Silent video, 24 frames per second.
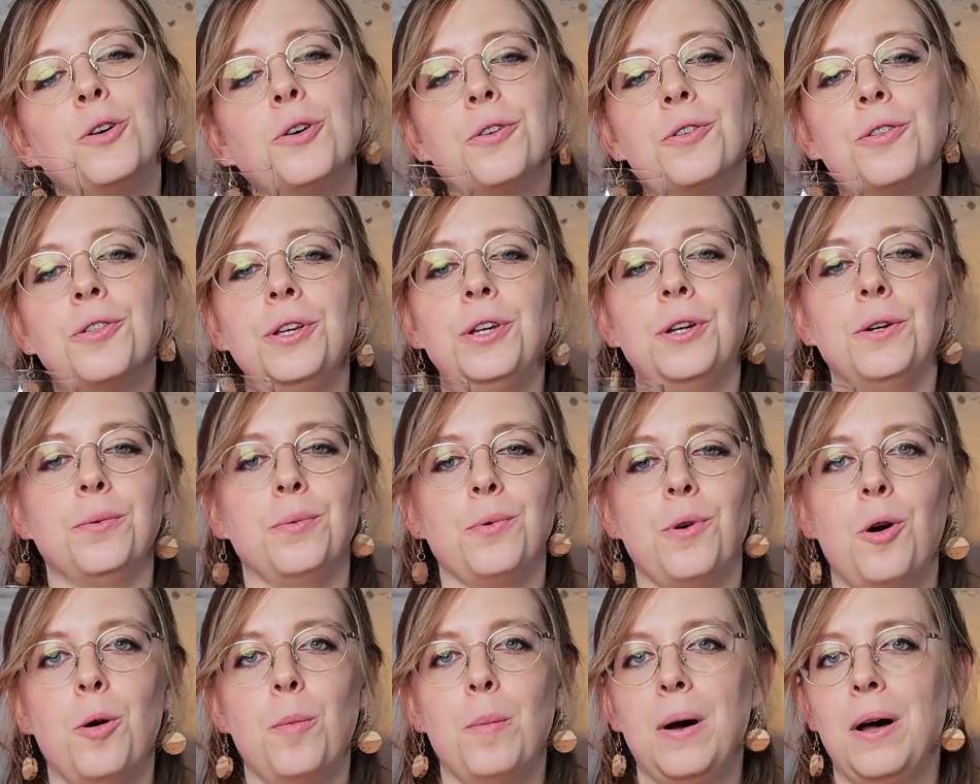earthy
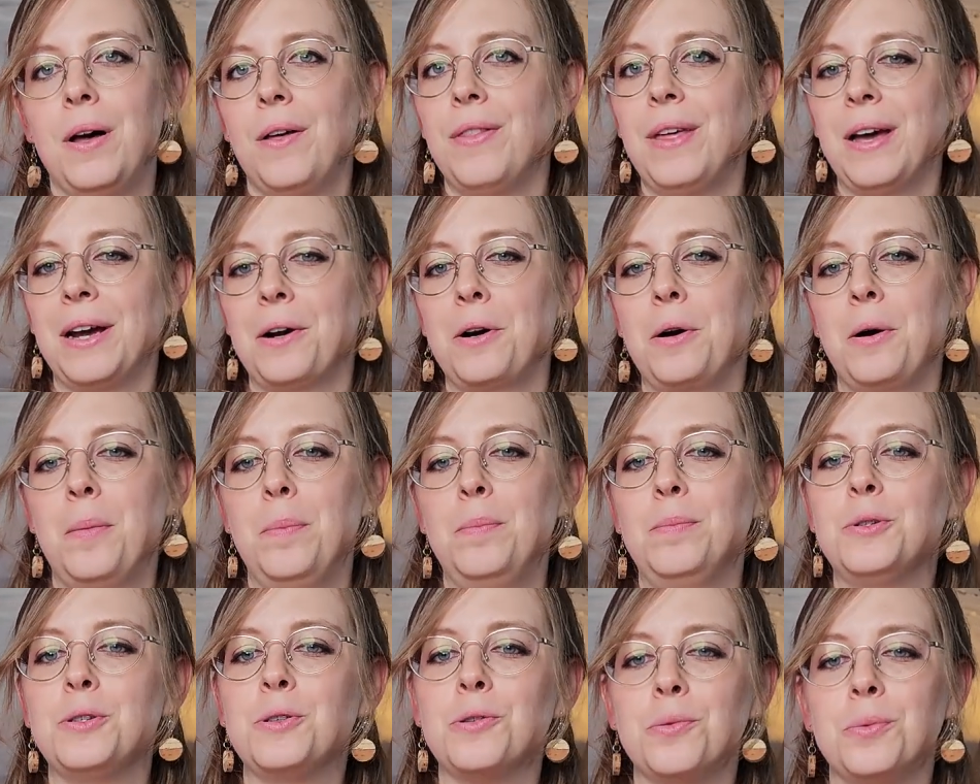aroma that
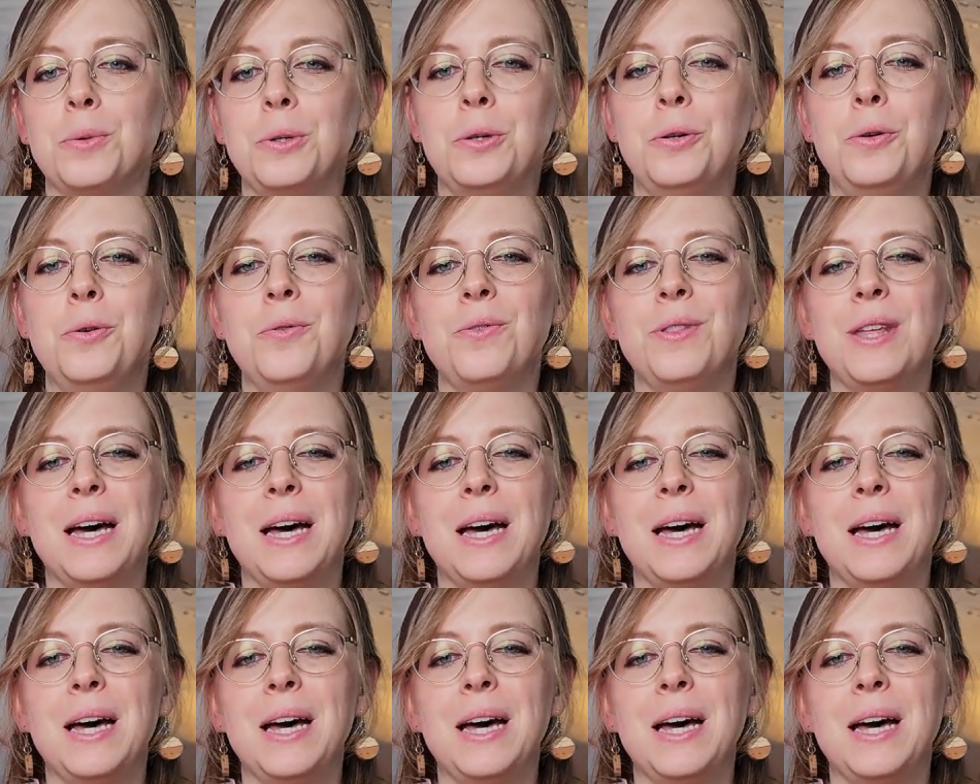comes through